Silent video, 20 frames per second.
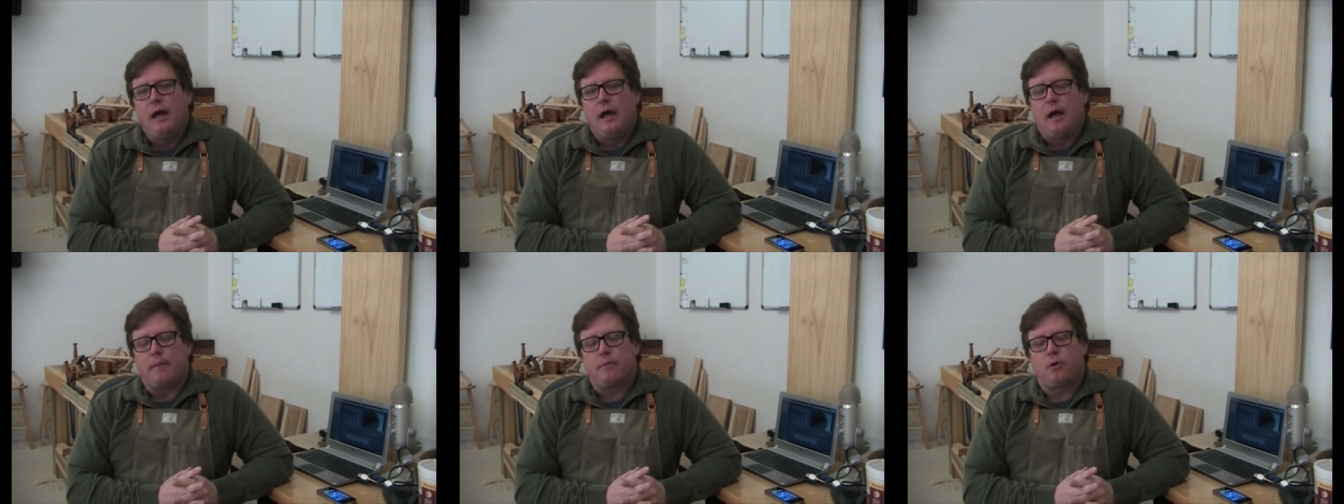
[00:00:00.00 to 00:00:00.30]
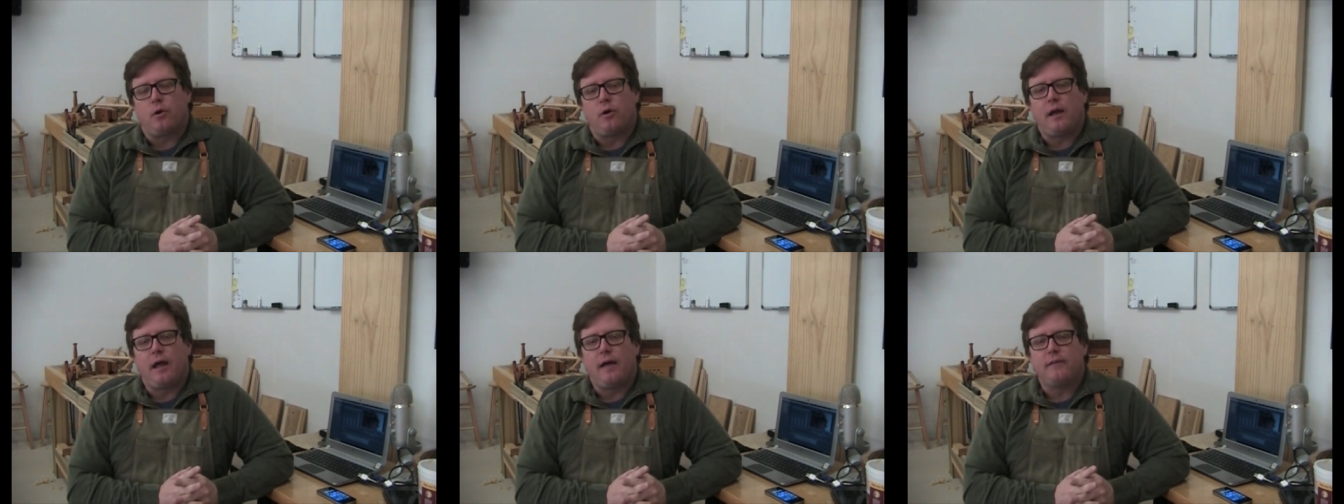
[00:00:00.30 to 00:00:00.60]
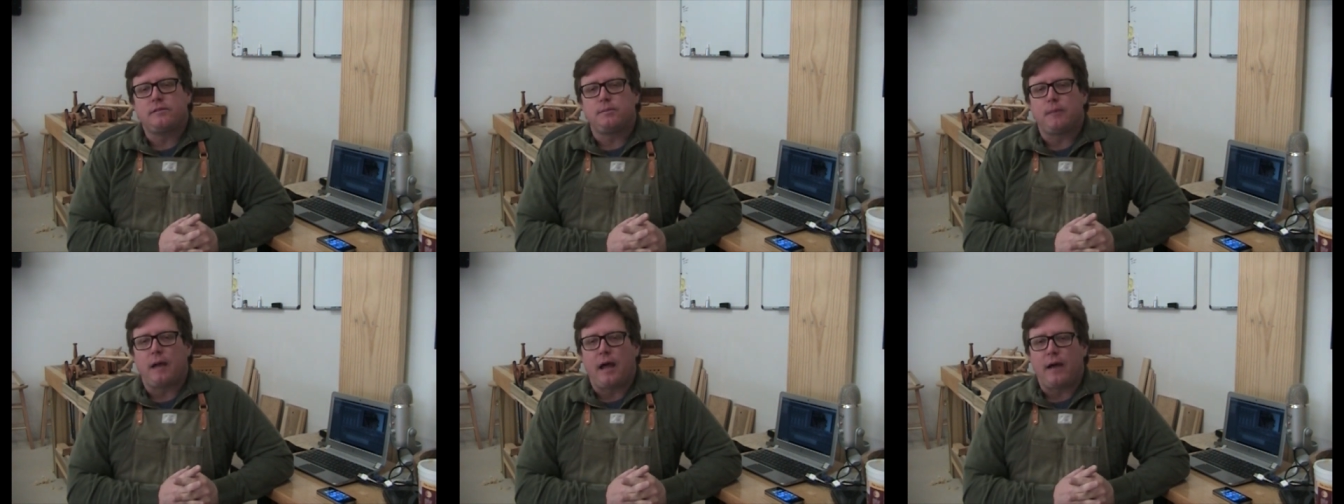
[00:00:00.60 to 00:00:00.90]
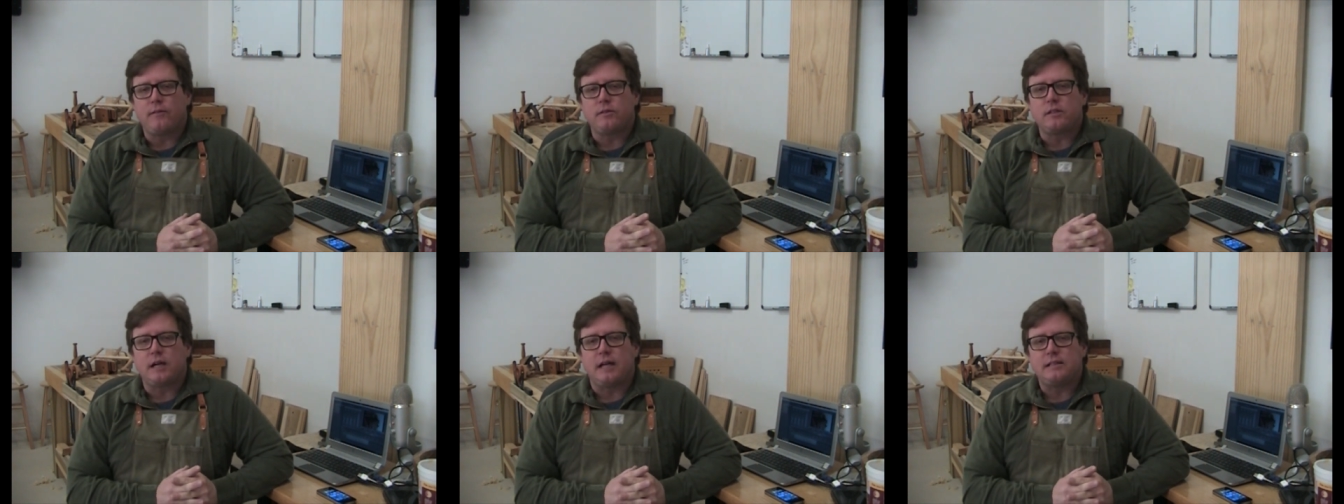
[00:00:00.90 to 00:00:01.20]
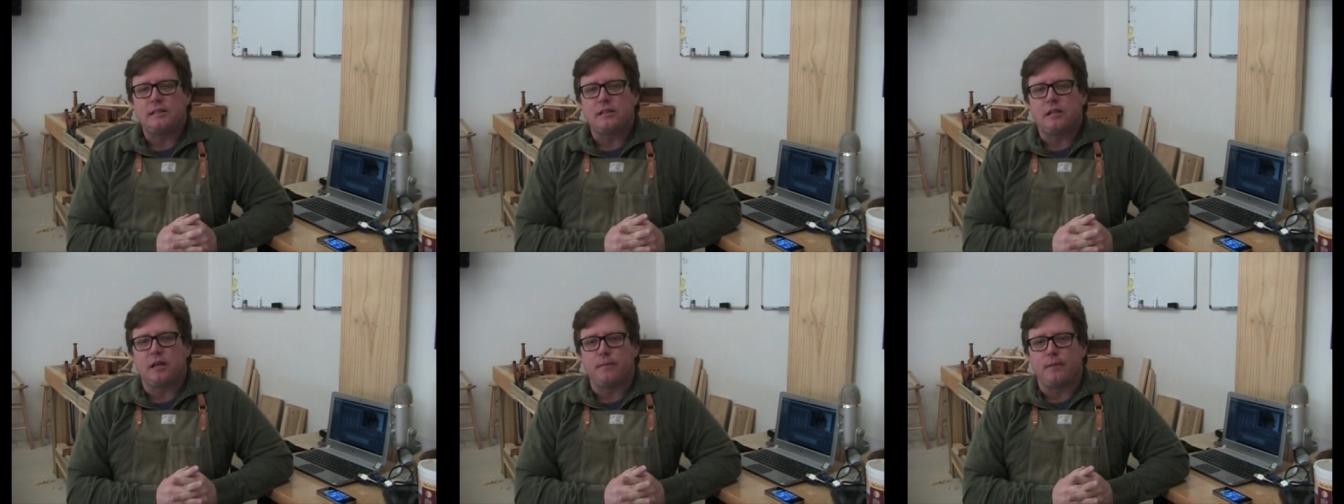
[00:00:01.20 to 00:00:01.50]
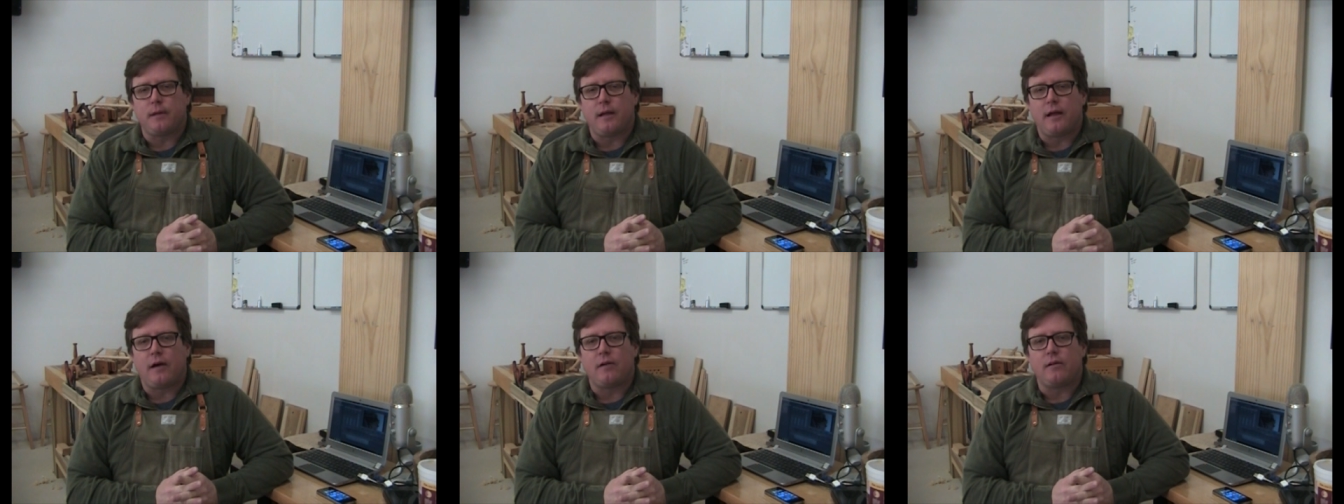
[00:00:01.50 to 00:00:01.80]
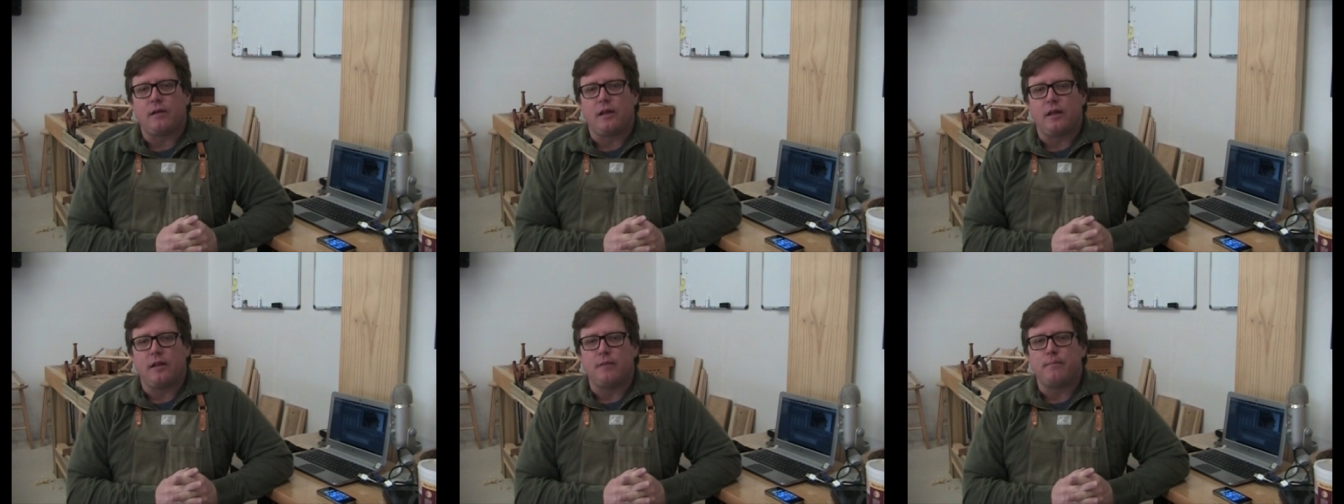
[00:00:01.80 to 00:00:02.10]
I'm going to have some advertising coming
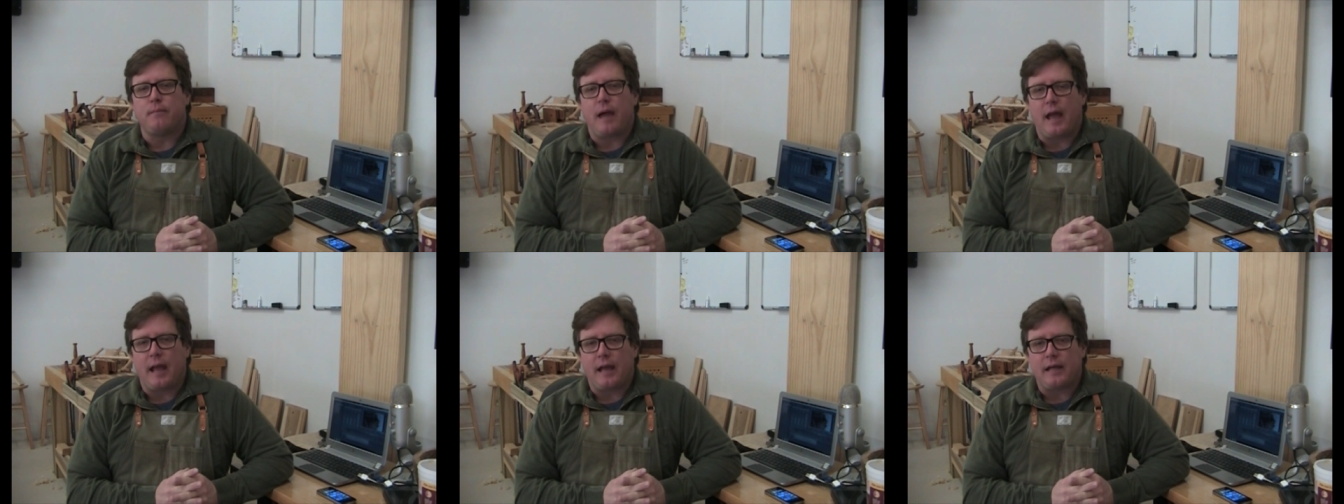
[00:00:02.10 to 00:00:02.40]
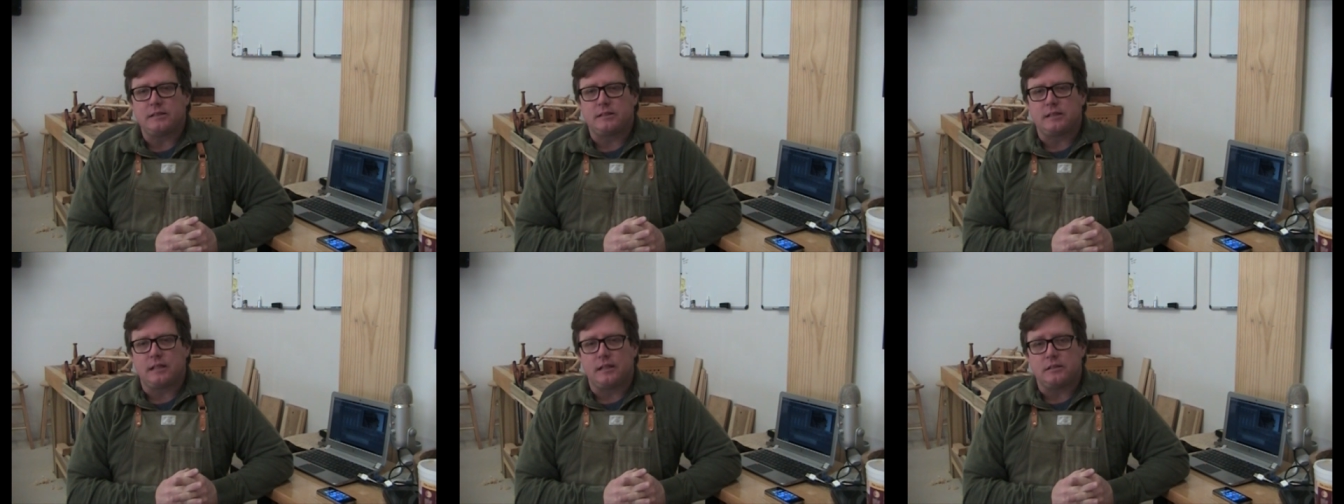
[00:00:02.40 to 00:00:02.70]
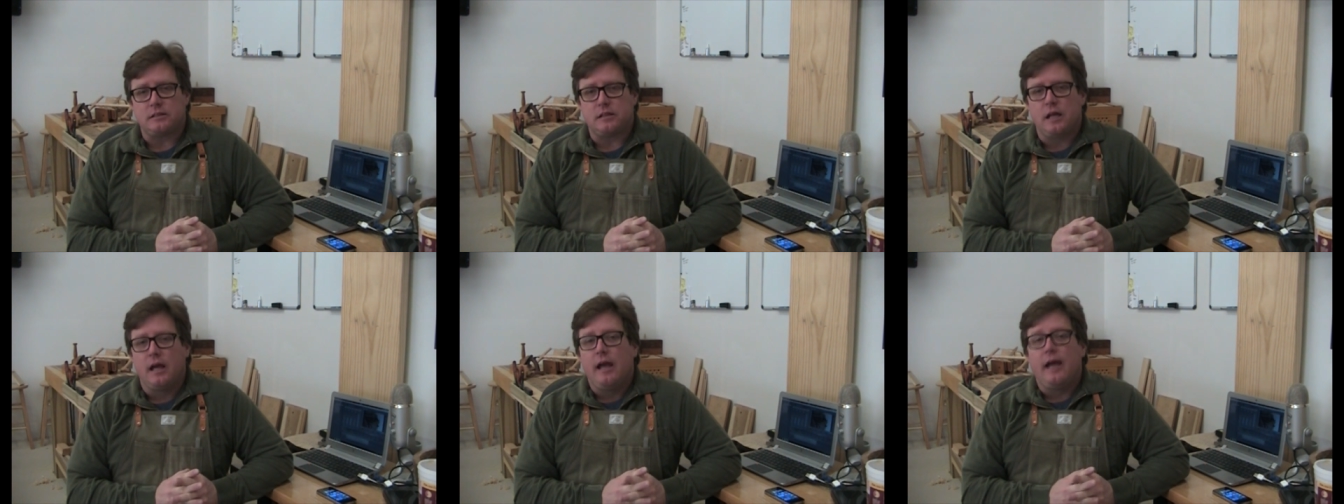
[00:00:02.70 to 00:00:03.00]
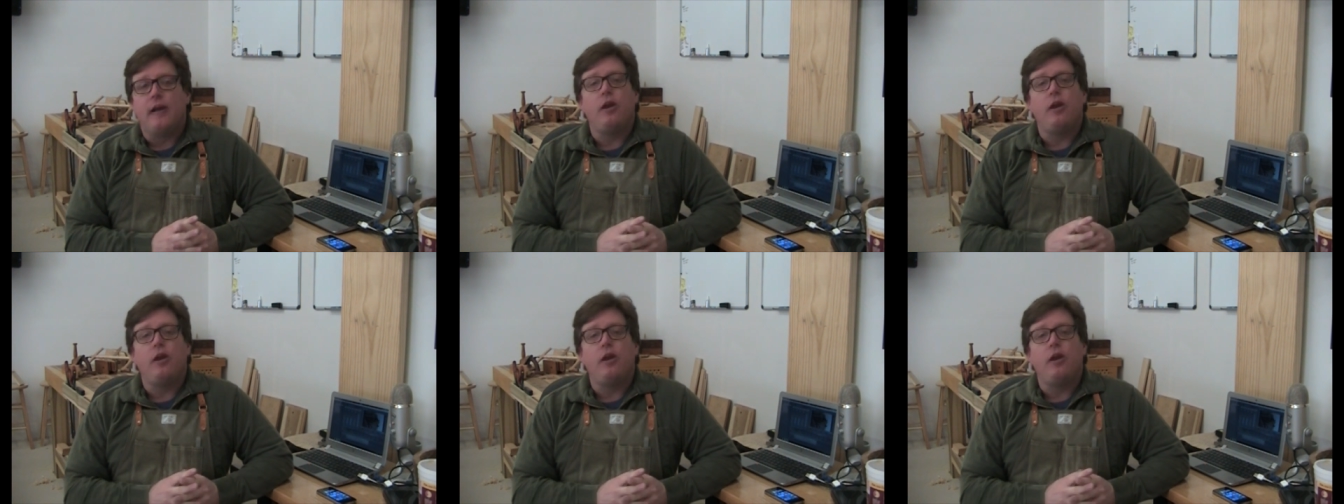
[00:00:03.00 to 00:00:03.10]
out in magazines,